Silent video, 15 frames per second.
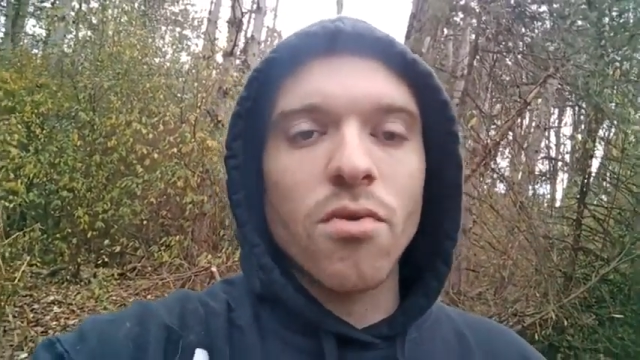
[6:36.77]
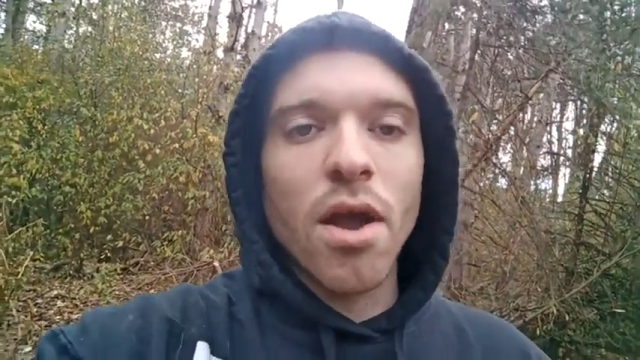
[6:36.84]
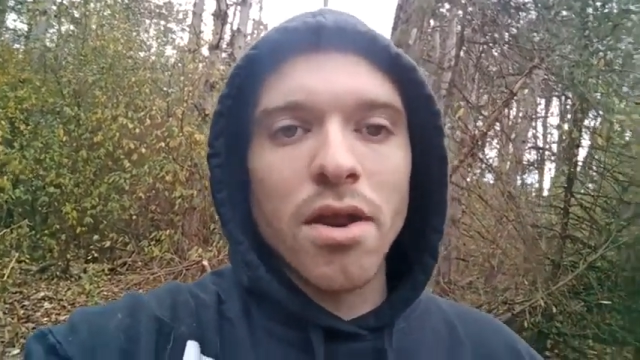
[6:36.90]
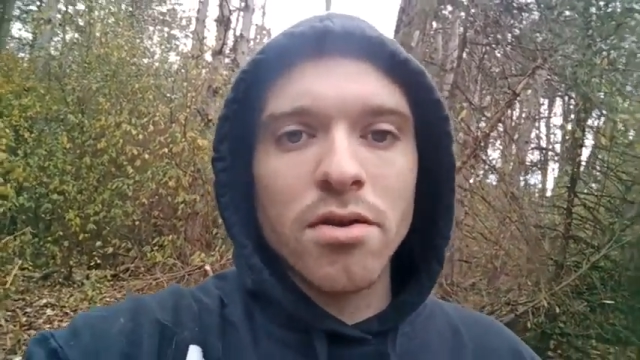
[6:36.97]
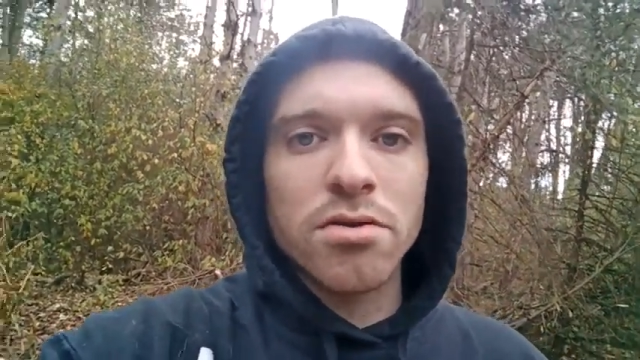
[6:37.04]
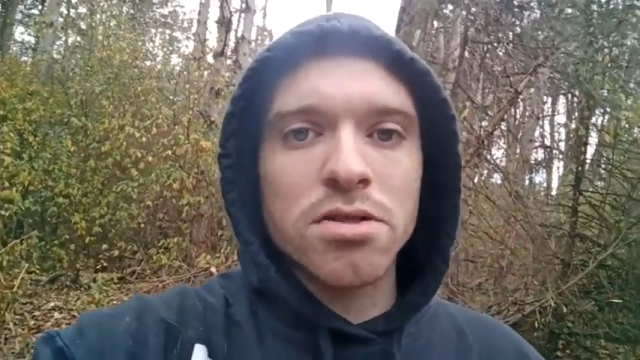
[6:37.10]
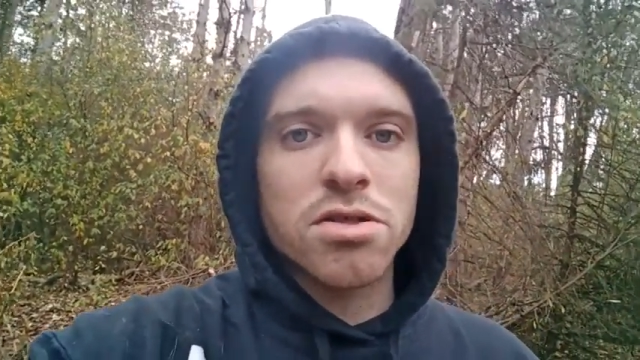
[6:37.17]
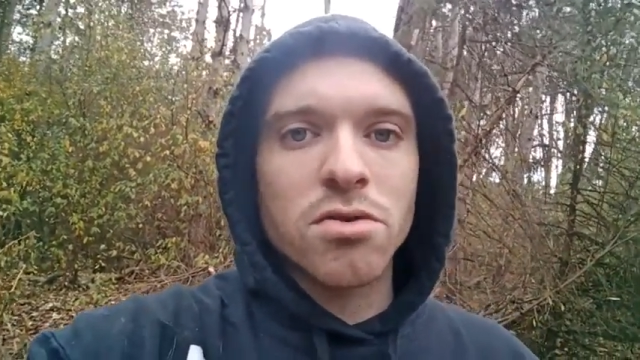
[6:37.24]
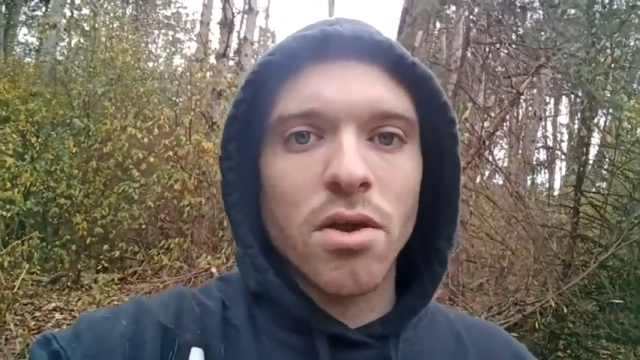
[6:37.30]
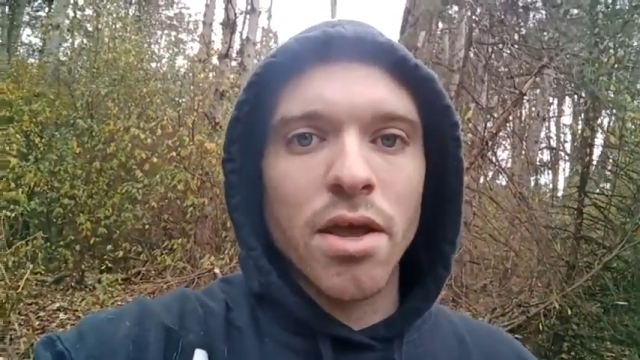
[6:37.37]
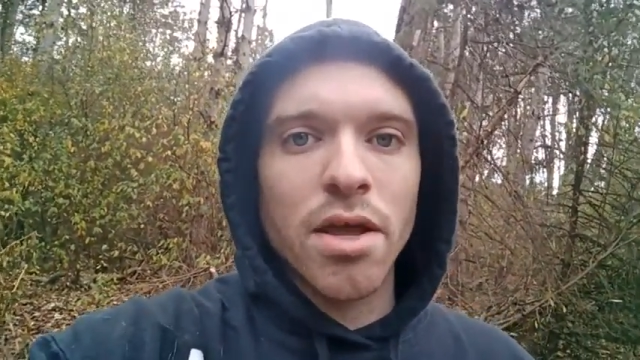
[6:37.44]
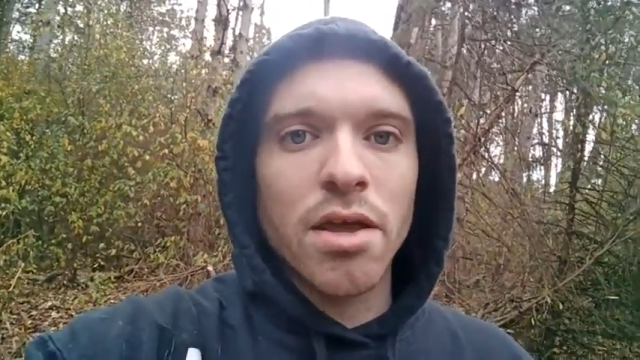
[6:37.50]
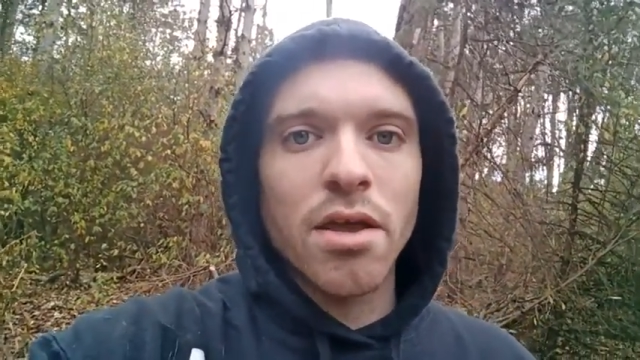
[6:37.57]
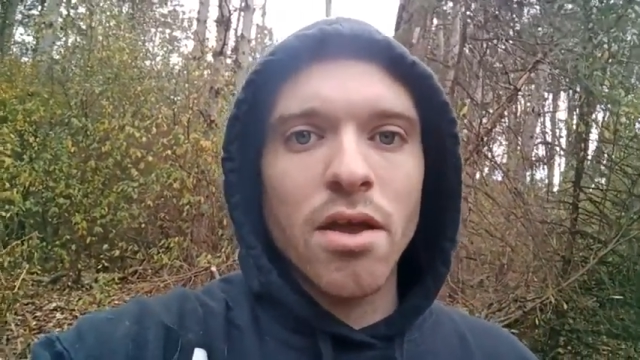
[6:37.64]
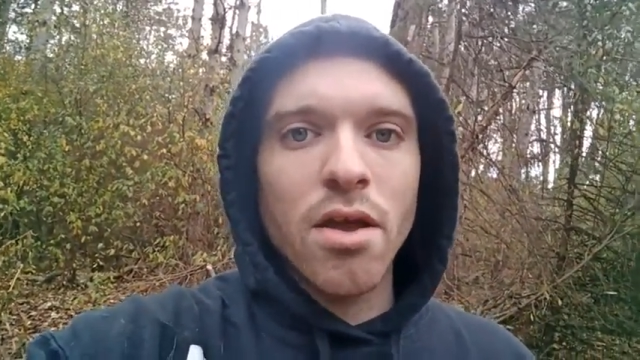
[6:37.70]
writer's
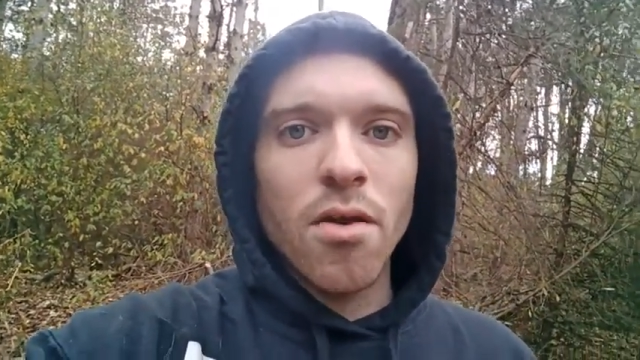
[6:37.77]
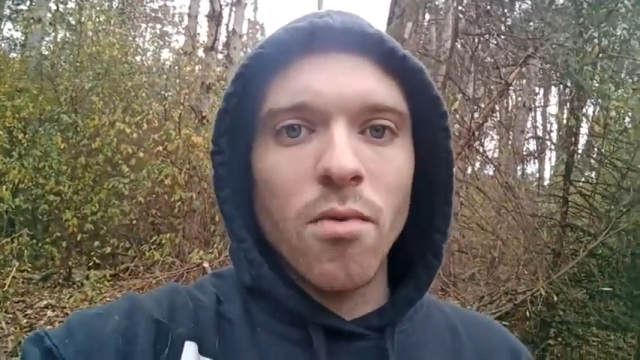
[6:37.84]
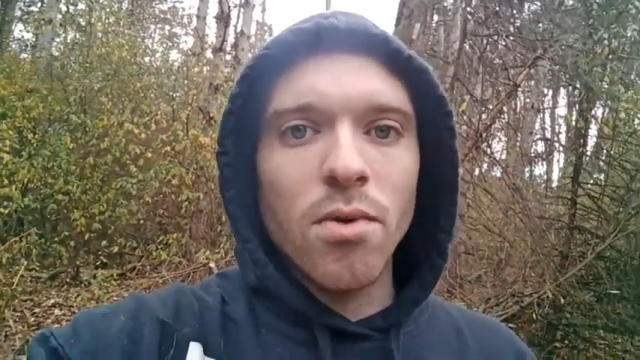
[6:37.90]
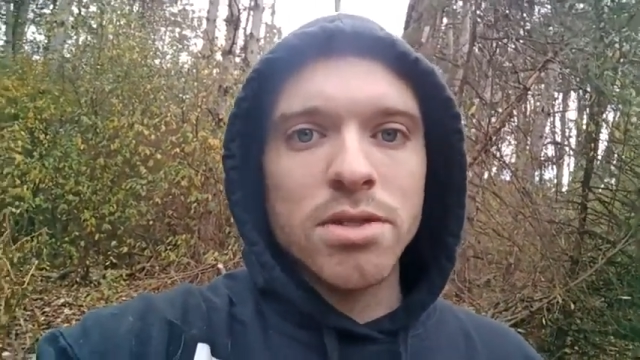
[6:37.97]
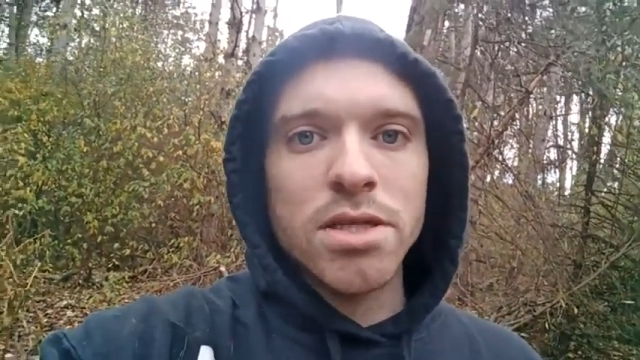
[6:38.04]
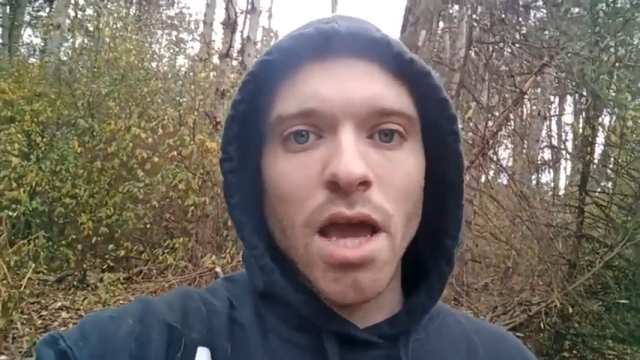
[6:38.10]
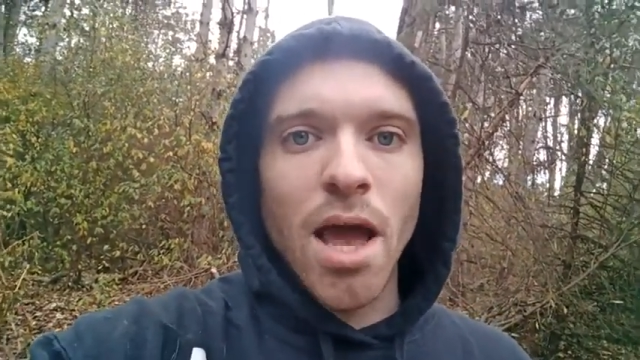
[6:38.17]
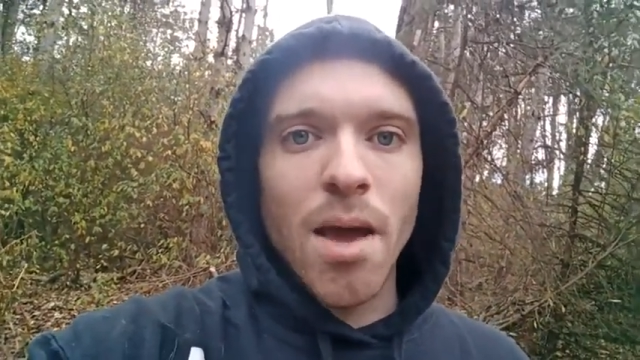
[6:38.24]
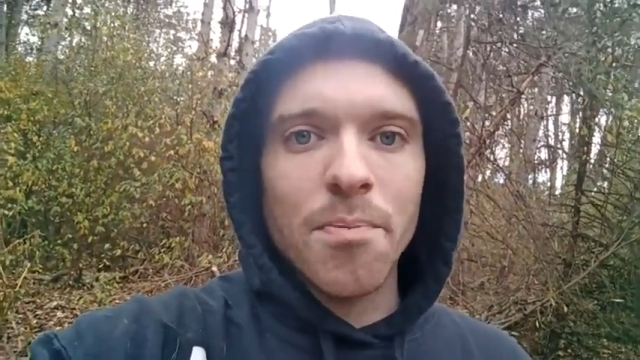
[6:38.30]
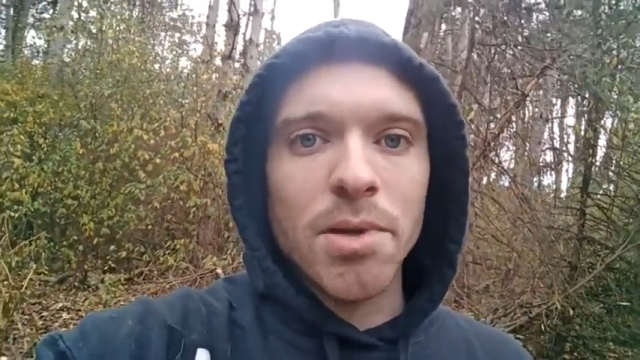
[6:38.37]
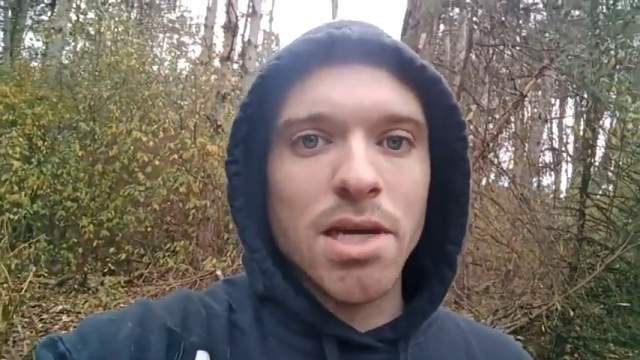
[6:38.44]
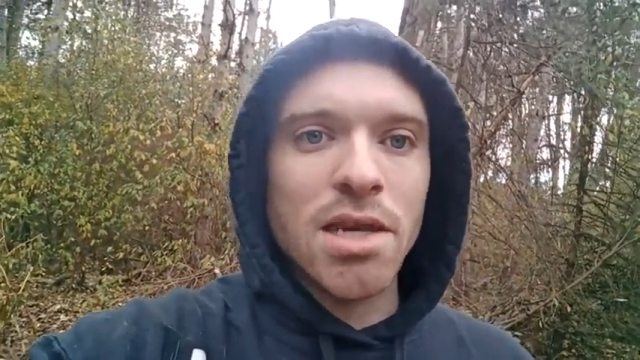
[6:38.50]
strike which happened.